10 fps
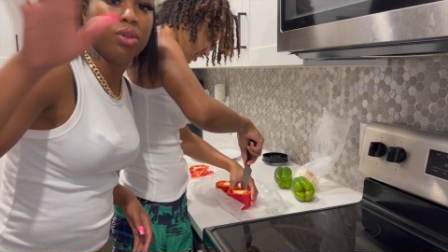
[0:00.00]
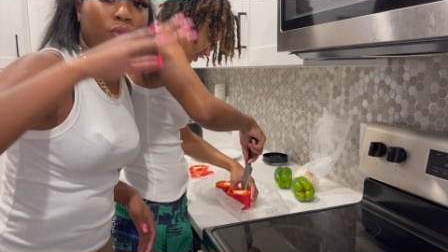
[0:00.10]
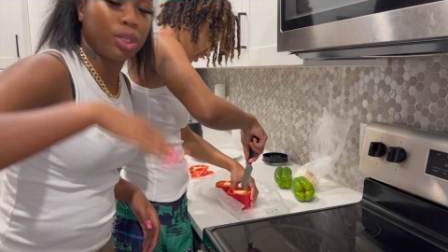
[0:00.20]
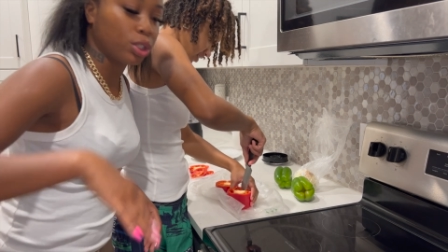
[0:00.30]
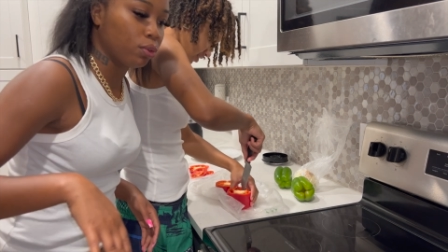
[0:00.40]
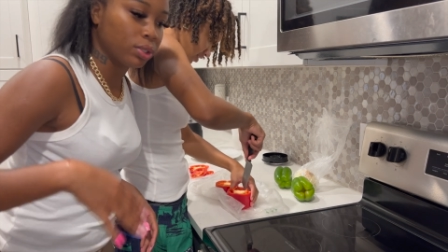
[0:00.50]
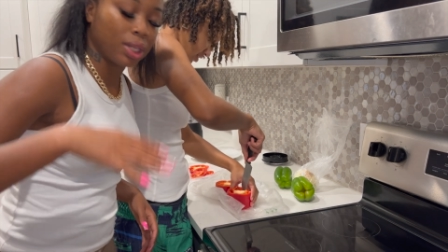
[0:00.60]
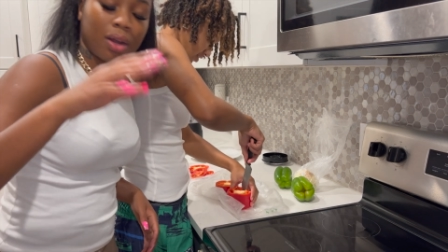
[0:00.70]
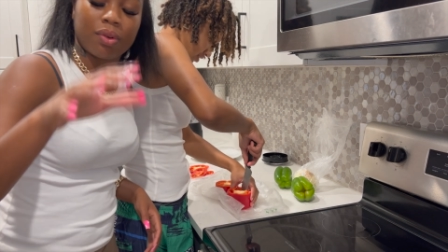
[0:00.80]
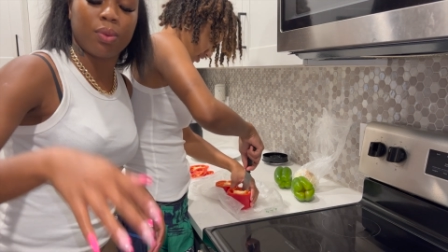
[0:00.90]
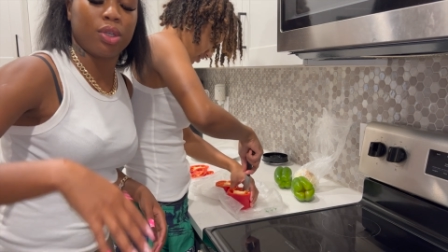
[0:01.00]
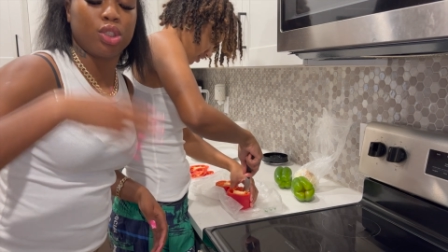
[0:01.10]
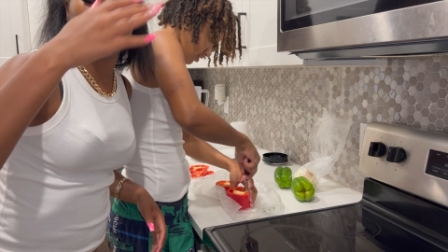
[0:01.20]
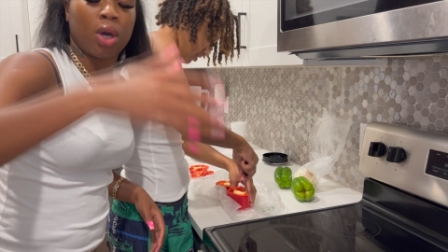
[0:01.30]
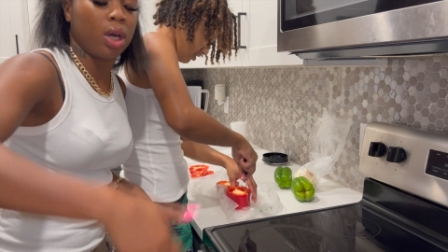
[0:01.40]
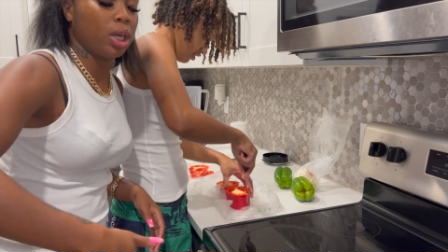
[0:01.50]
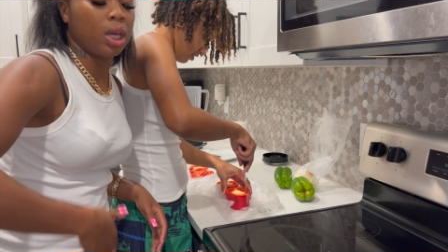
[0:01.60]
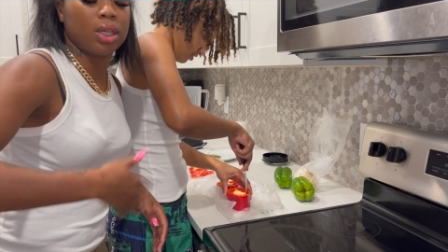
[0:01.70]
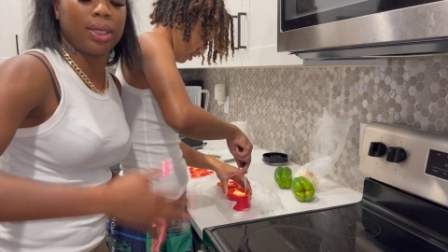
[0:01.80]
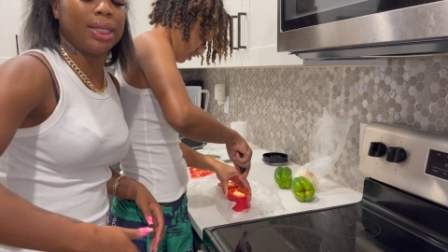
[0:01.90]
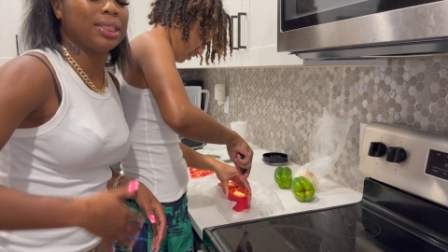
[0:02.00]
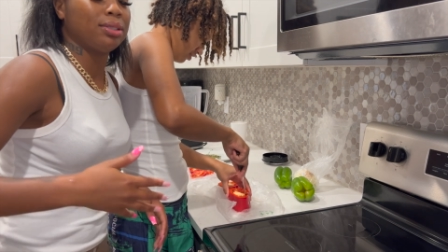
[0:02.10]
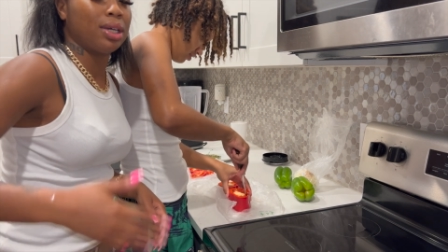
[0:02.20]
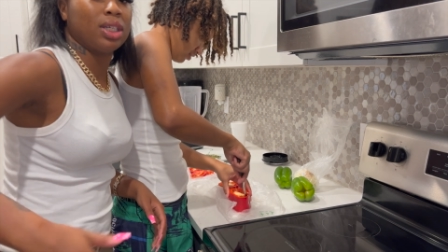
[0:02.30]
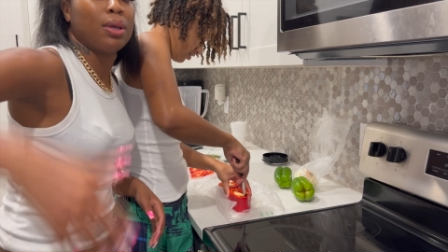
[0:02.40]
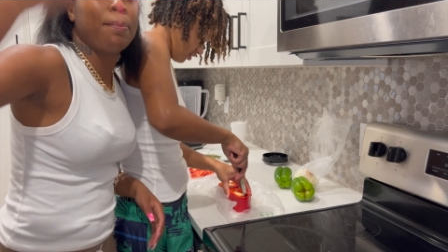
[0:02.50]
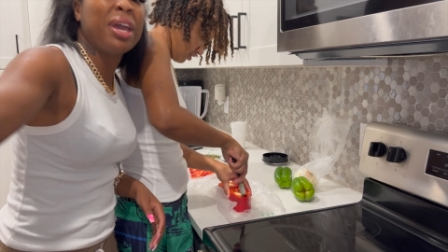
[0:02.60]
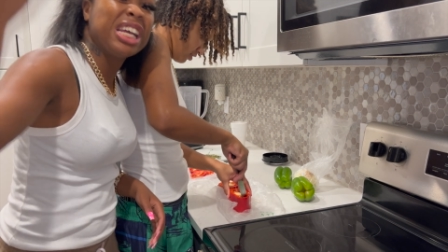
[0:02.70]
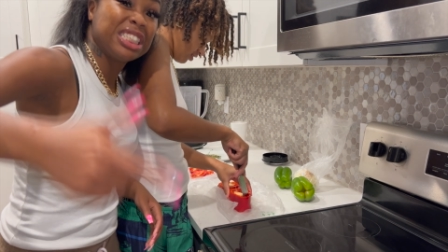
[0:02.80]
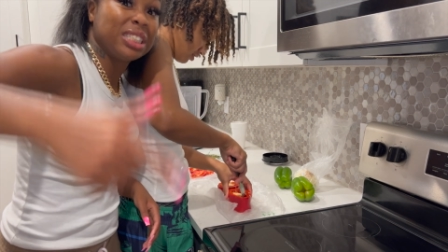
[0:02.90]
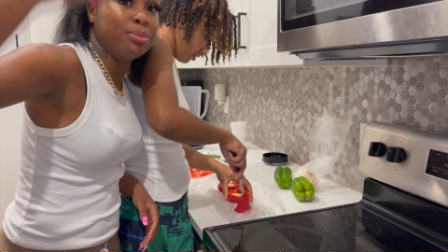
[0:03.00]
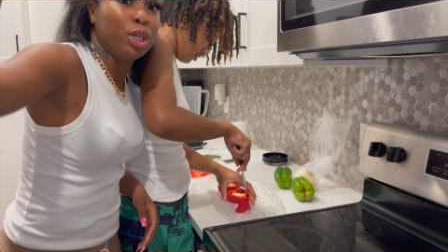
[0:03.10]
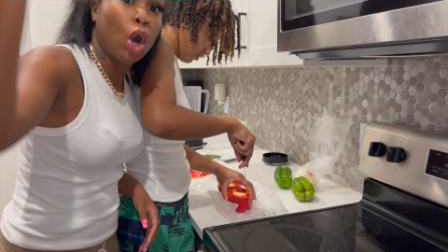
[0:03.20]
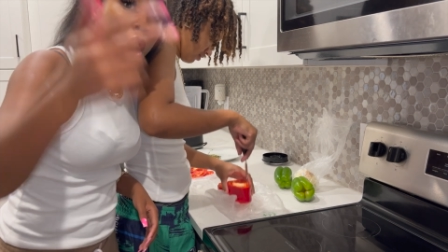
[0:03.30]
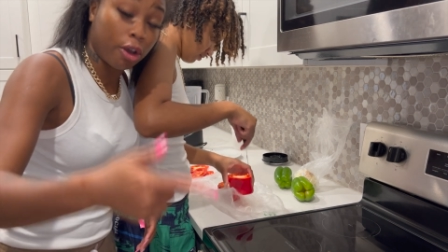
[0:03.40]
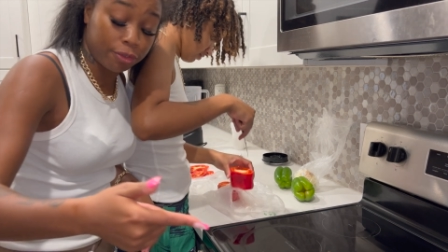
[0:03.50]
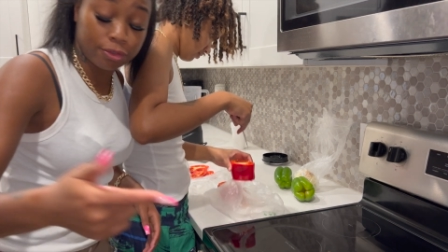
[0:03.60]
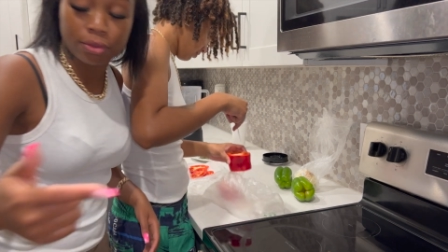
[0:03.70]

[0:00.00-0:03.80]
put the voiceover because I don't really want to talk and cook at the same time because it pisses me off.